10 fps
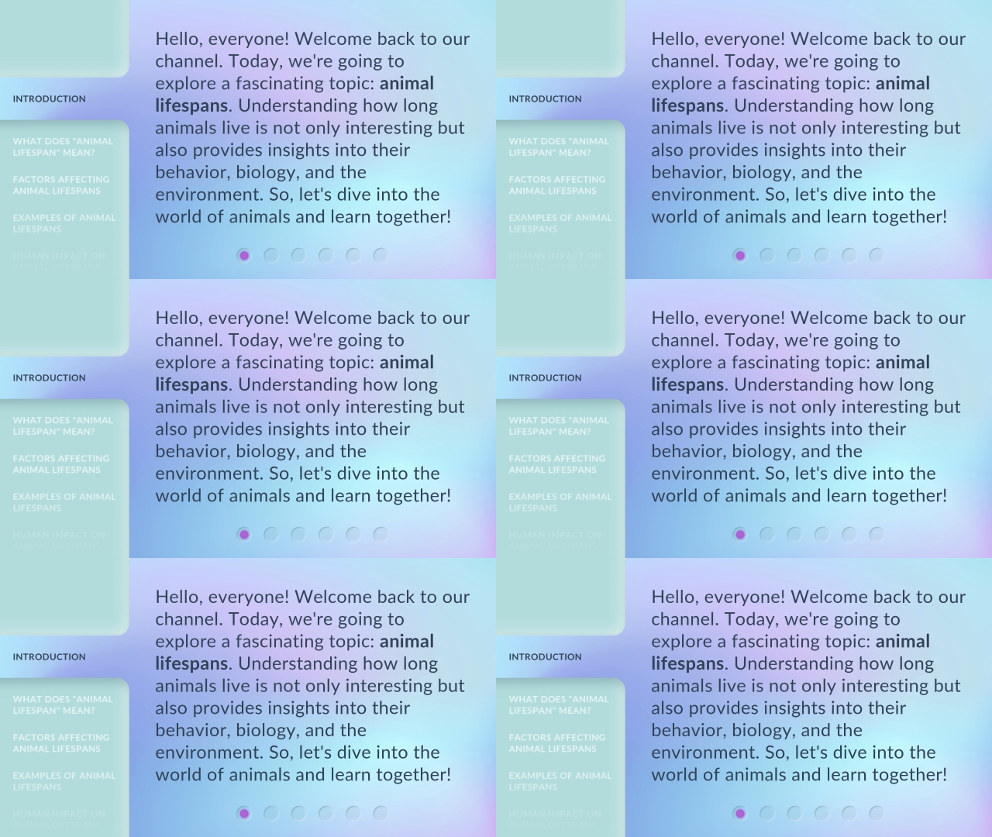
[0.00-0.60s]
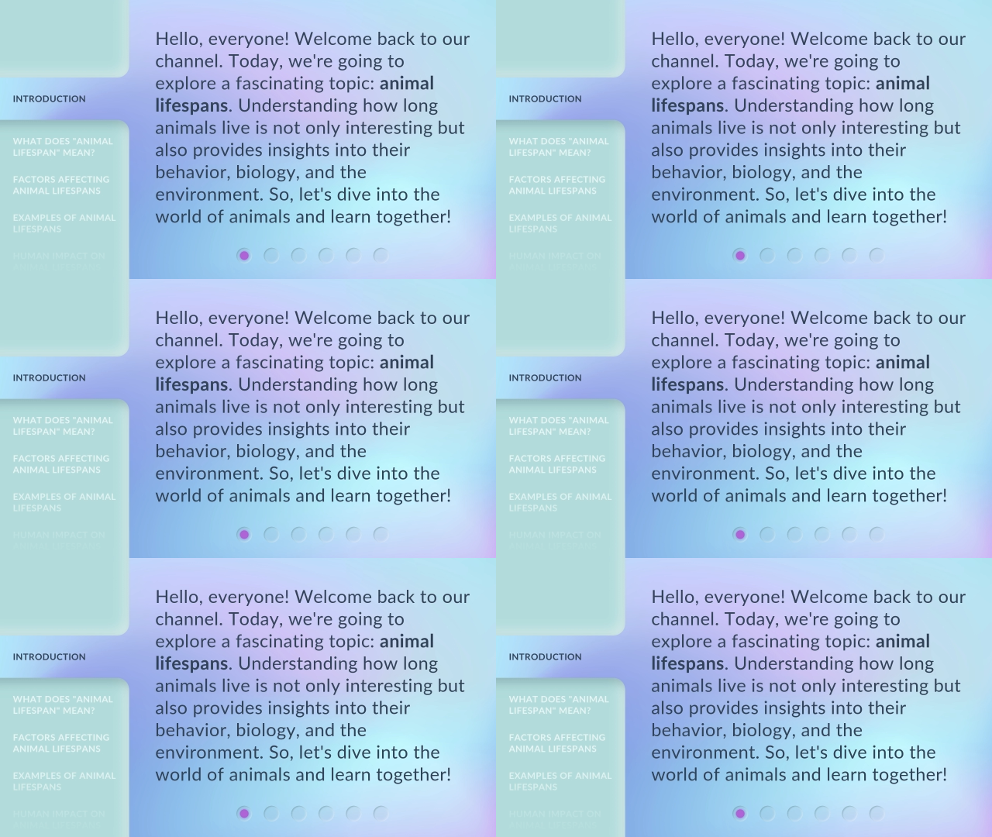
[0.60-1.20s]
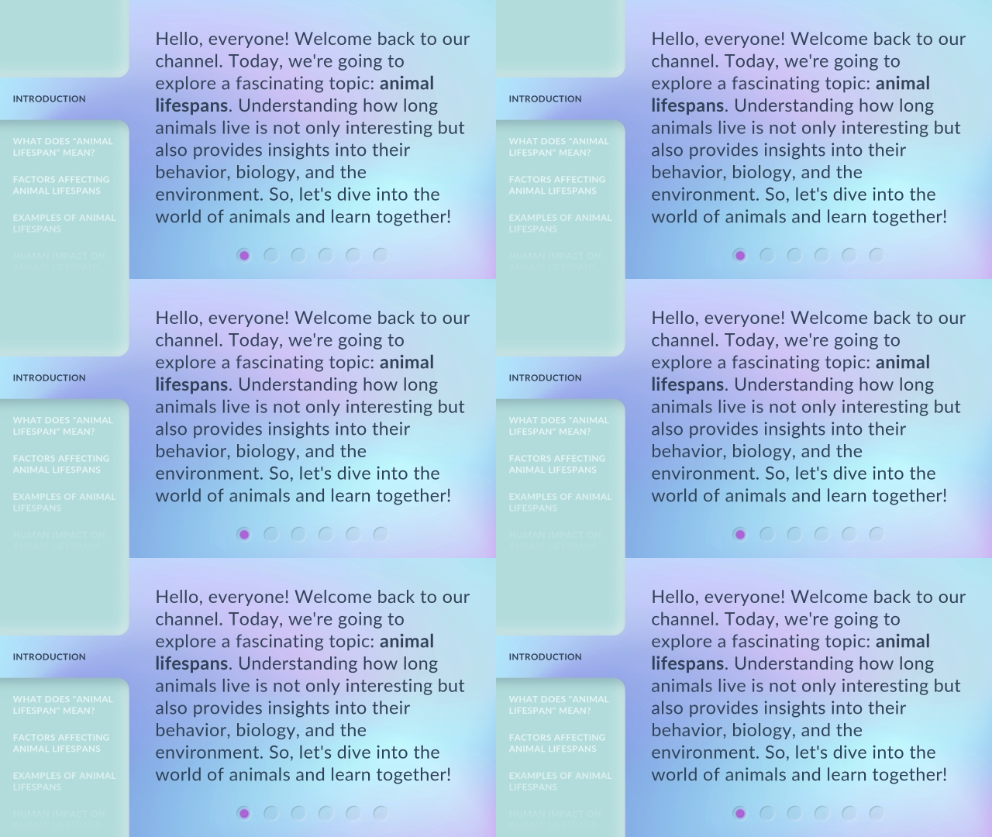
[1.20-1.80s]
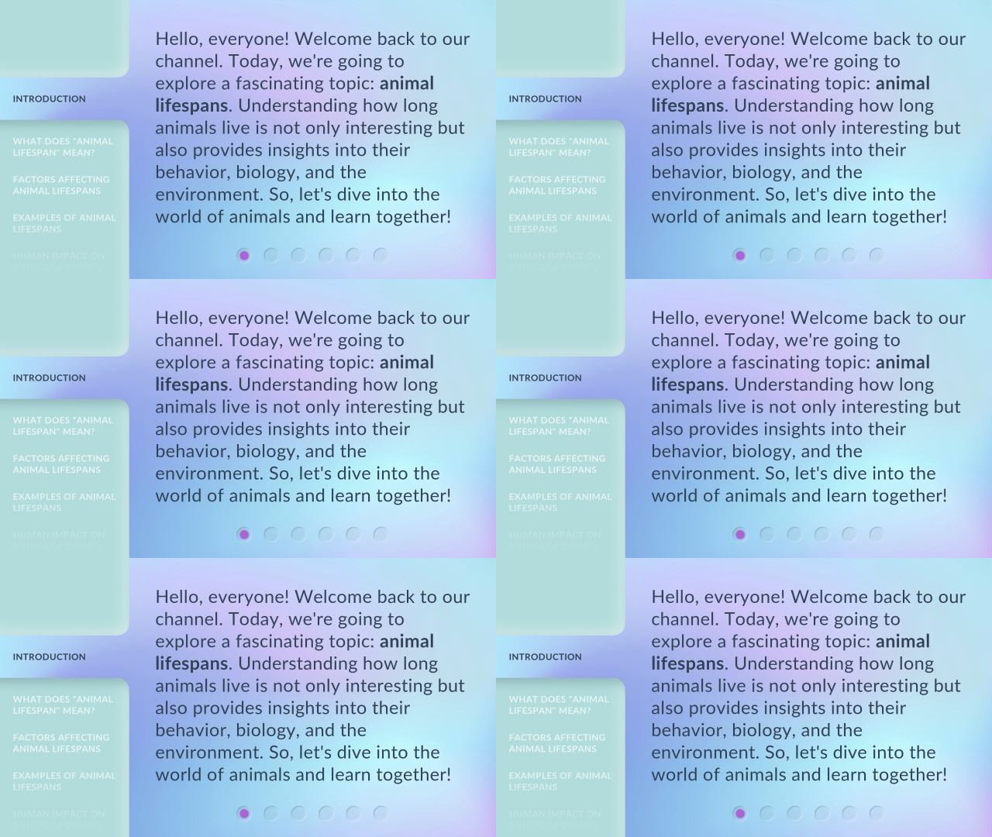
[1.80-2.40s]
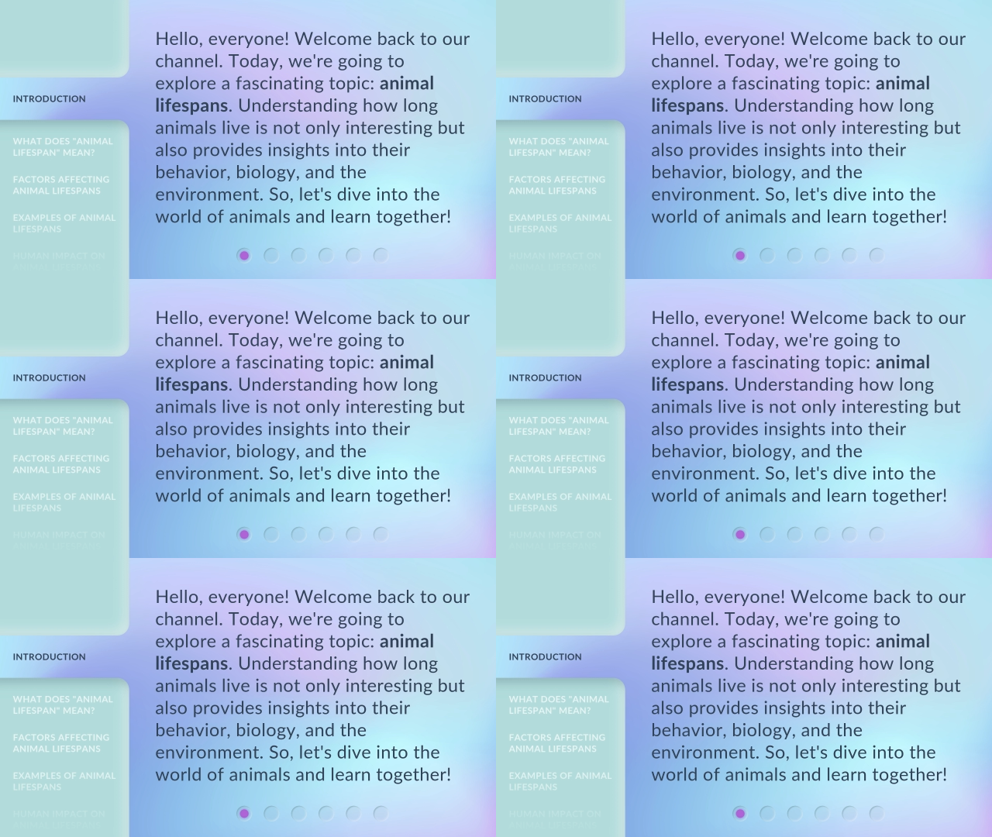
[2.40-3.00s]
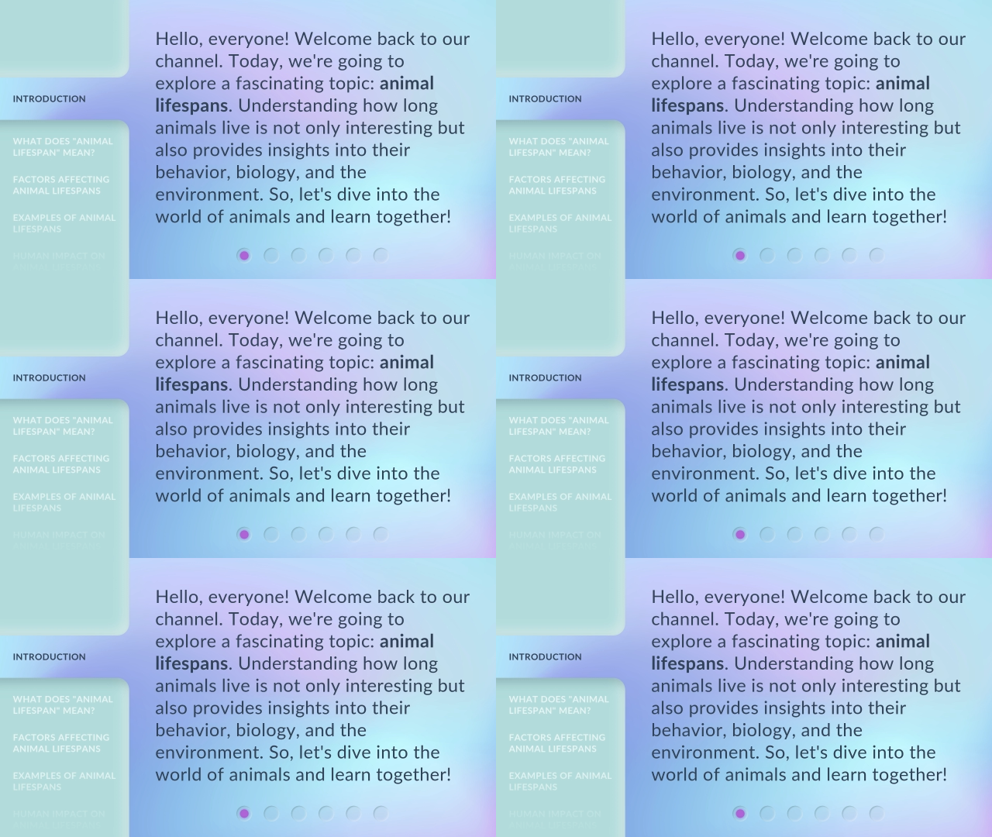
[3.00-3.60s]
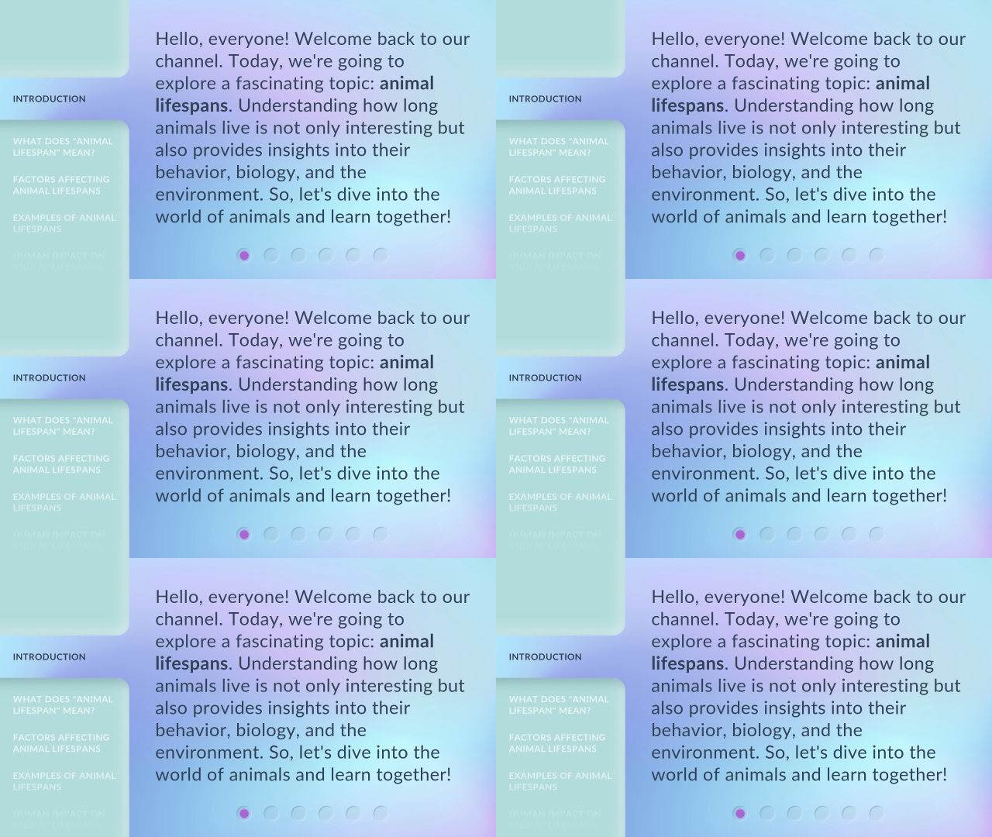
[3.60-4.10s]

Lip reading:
[unreadable: no face in view]